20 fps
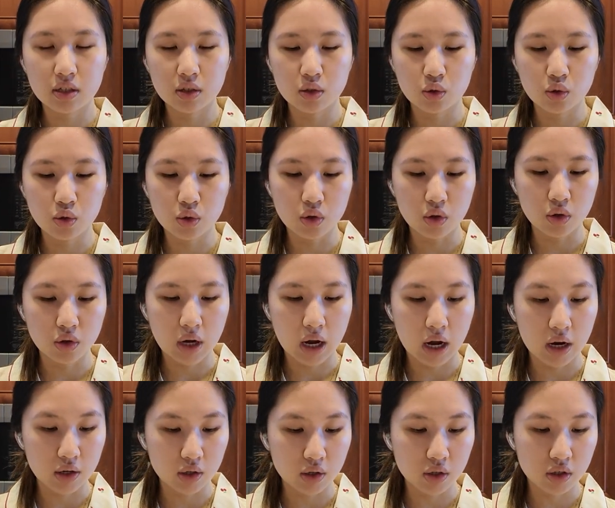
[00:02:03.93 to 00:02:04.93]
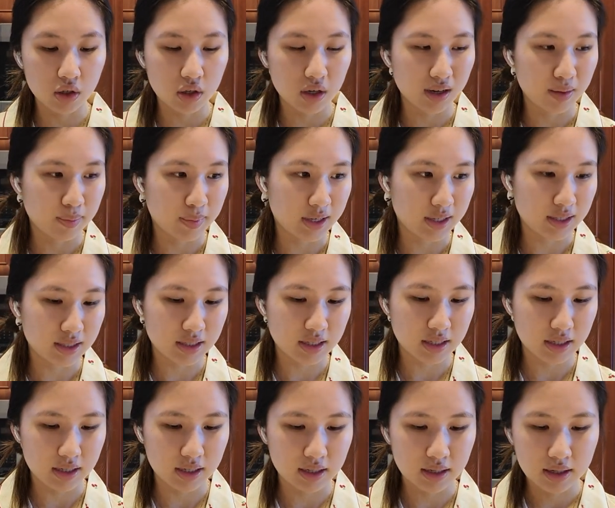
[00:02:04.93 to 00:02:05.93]
Google how to cook
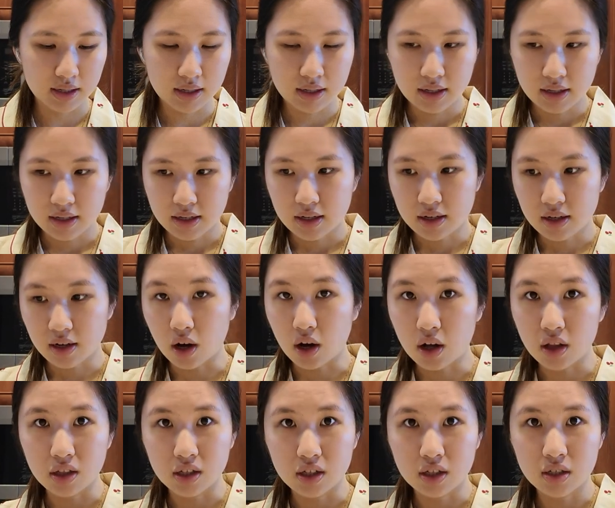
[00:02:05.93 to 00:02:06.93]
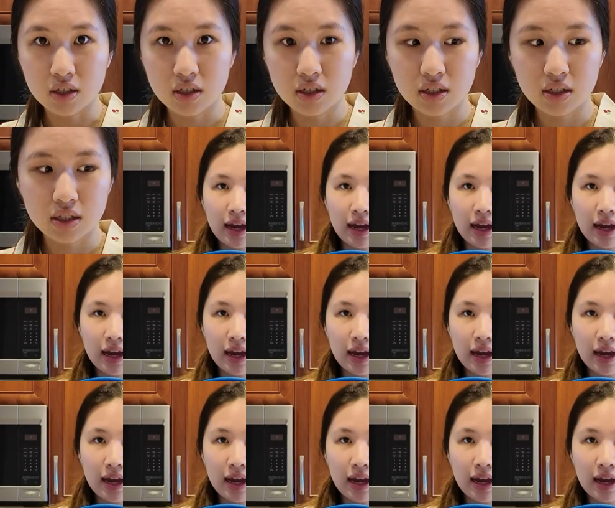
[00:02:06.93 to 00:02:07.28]
hamachi collars.